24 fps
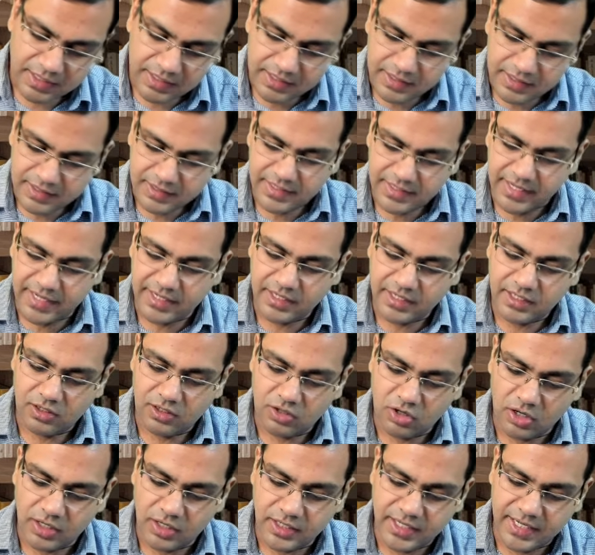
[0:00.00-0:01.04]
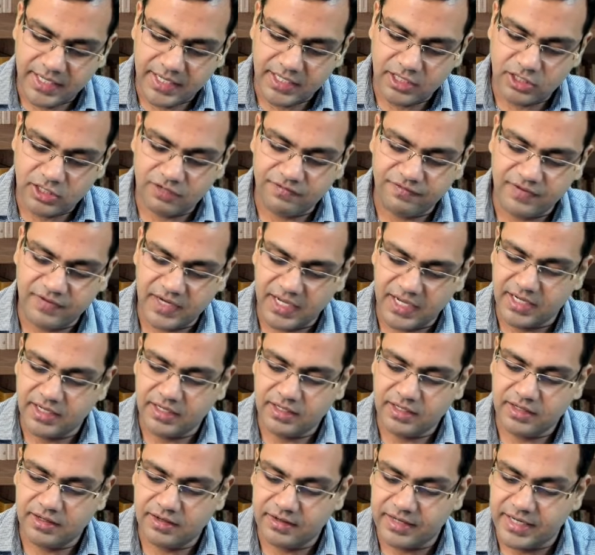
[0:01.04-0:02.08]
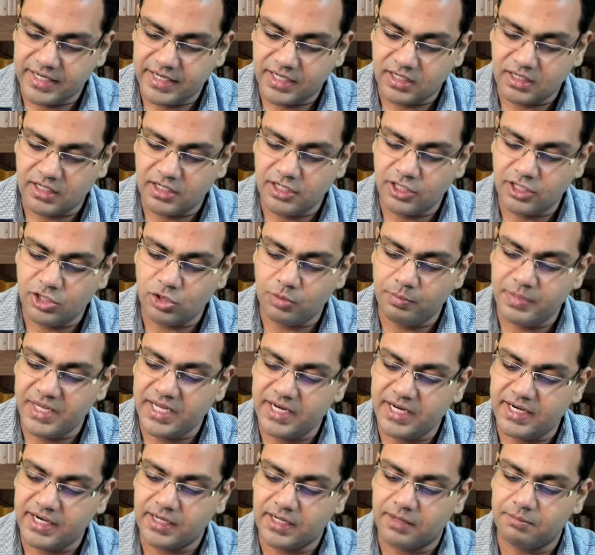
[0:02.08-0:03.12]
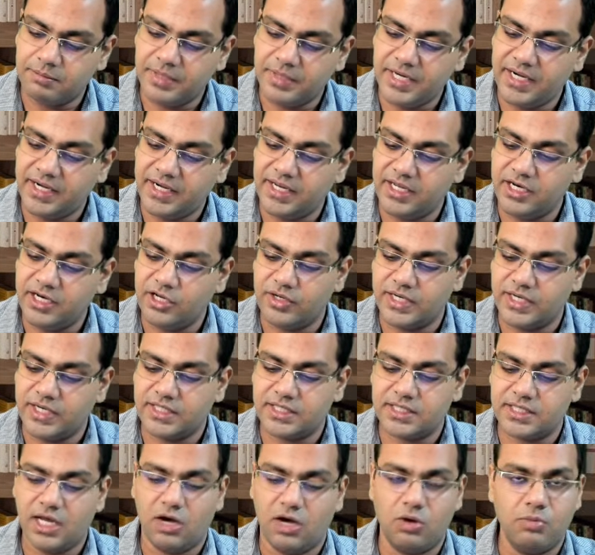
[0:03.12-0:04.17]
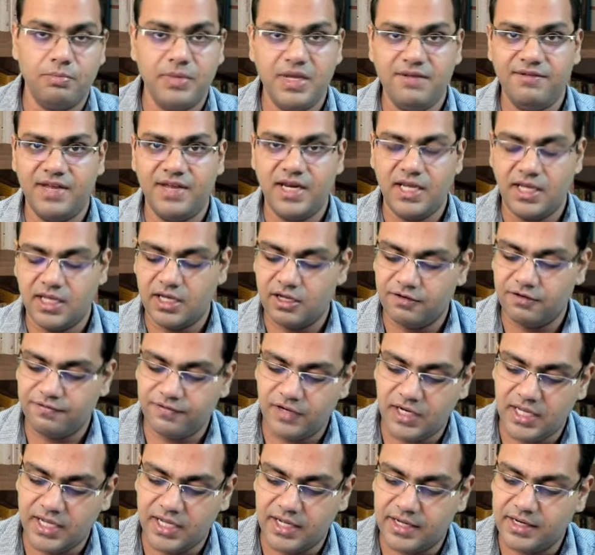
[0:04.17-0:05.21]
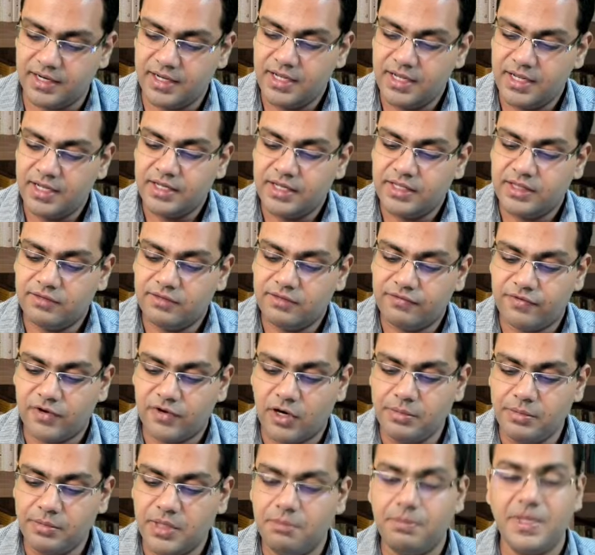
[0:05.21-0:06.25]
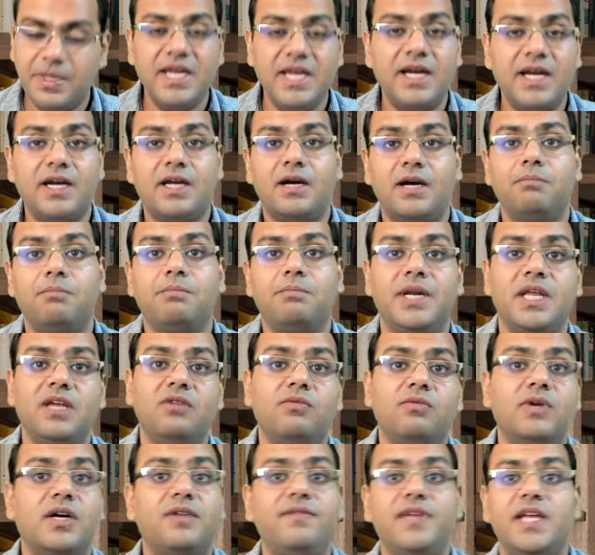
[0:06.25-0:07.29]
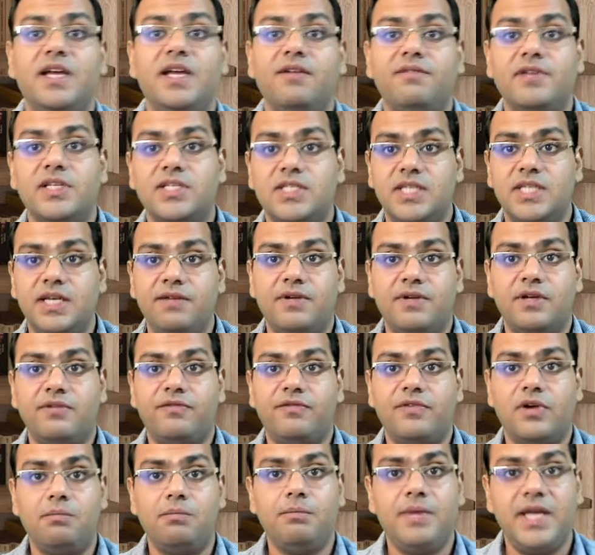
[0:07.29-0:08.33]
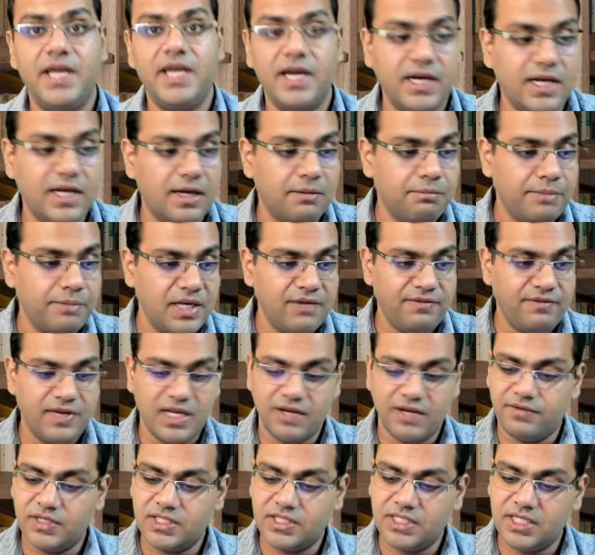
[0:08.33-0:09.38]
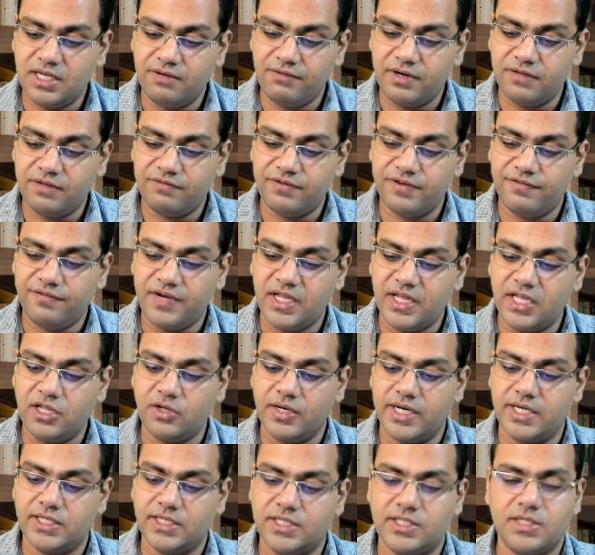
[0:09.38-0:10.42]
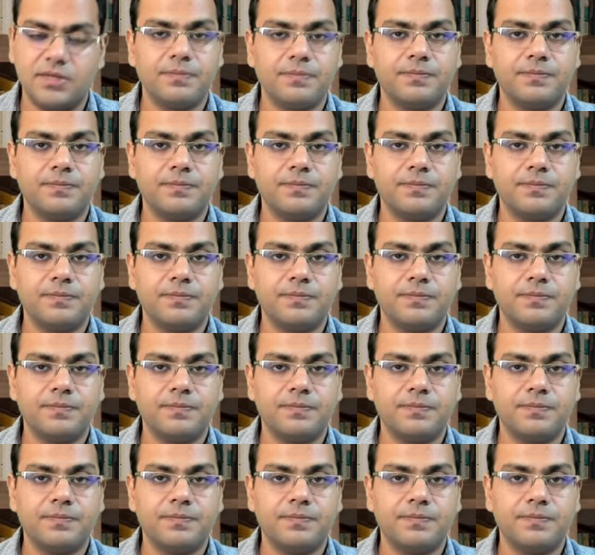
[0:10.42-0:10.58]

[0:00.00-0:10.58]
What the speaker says: Then on 10th of 9, return to B and Company 10 units. Now be very careful here. From the B and Company, what we have received, from B and Company we have received 50 units.